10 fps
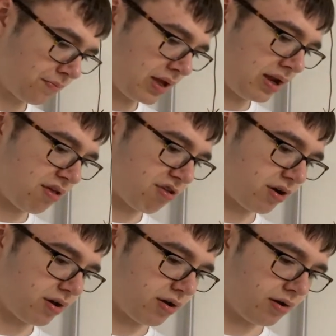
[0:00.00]
it is
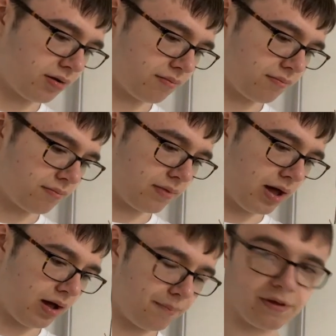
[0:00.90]
going to
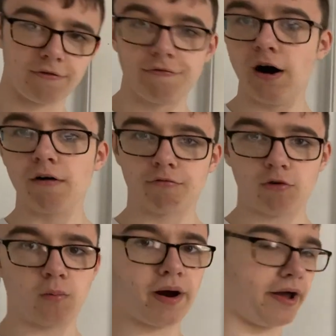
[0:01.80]
uh, be further
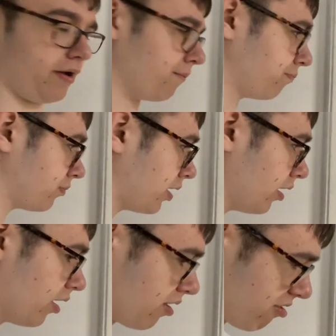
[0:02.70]
away.
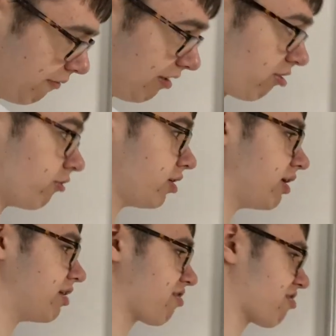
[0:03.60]
So that's all you
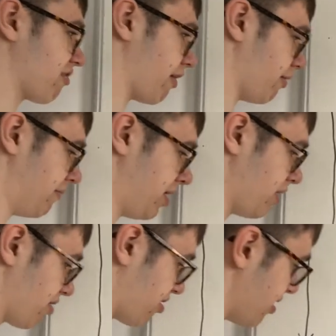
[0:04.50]
need to say.
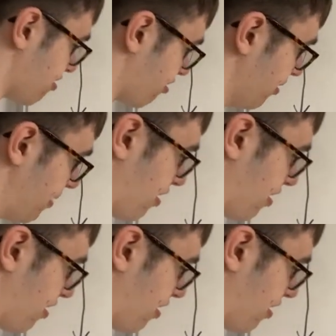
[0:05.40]
Cesium